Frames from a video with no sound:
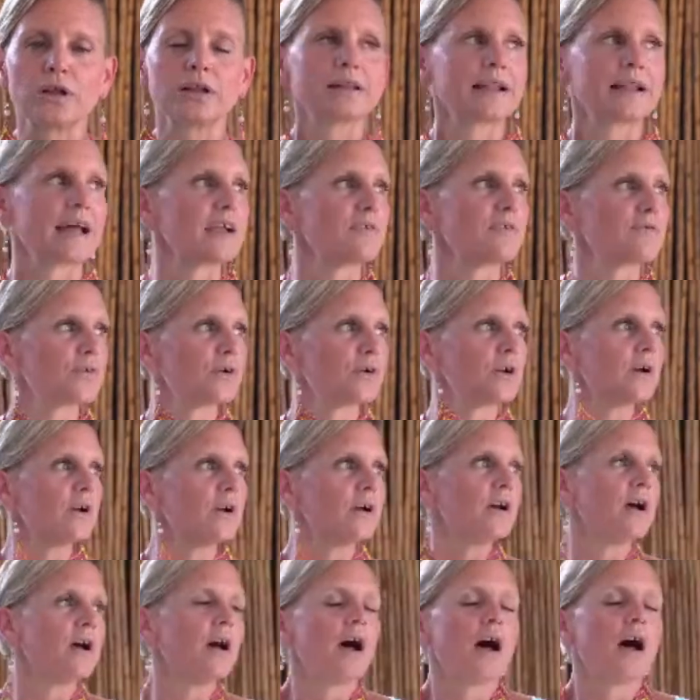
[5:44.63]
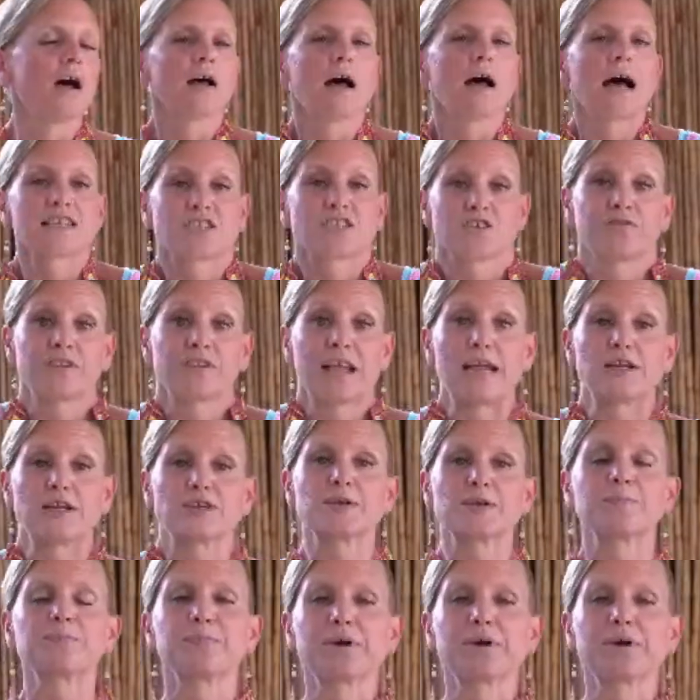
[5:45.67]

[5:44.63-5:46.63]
life as of late.